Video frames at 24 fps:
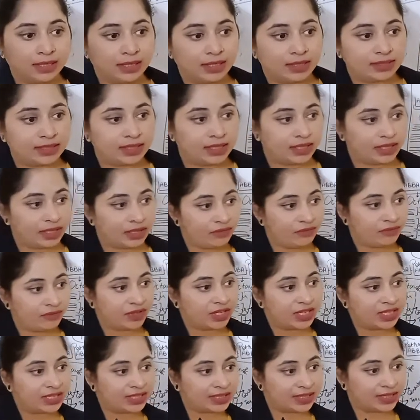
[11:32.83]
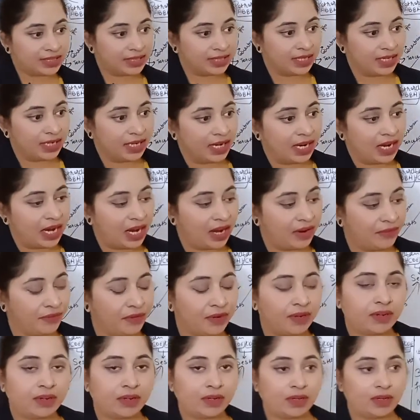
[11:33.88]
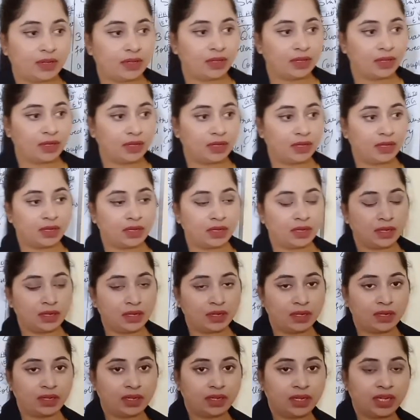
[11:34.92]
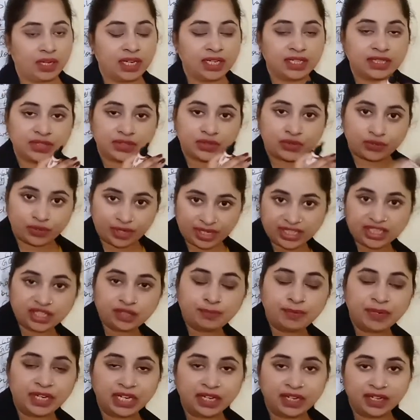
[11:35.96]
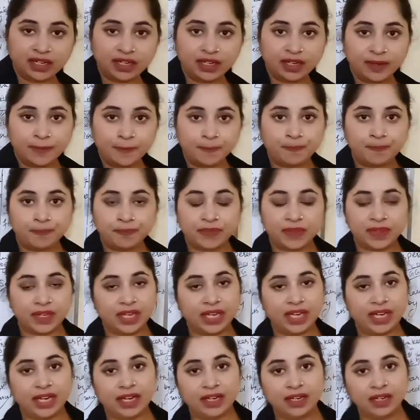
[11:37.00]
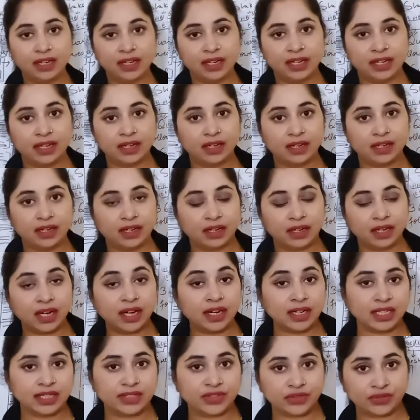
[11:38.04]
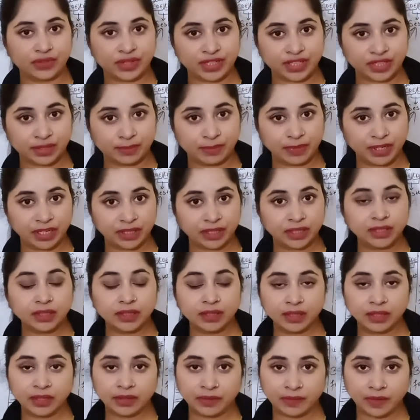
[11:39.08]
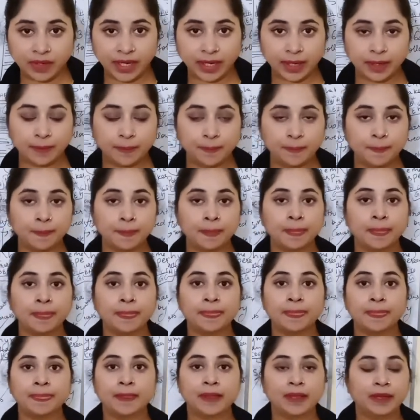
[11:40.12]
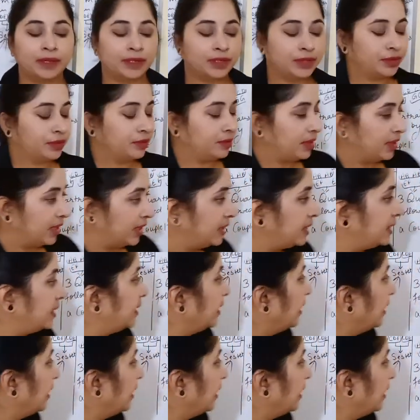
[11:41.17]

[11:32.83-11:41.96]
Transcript: Certain words have a stressed beat and unstressed beat, right? Let's